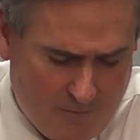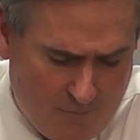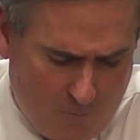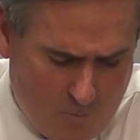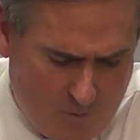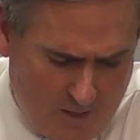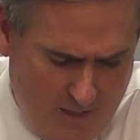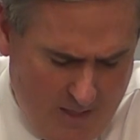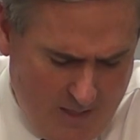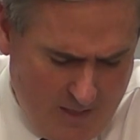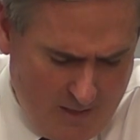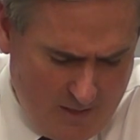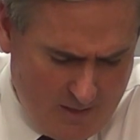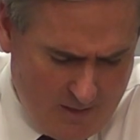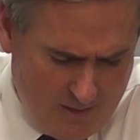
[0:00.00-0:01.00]

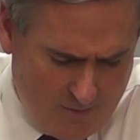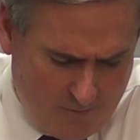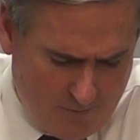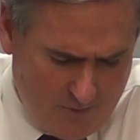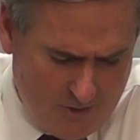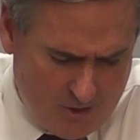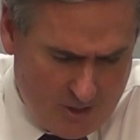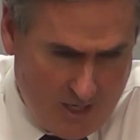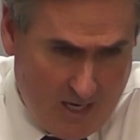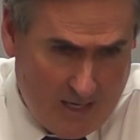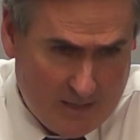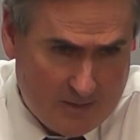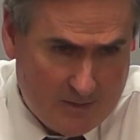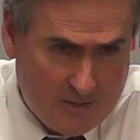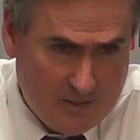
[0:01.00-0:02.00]
43
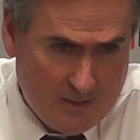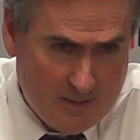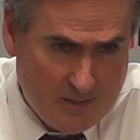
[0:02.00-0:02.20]
shots,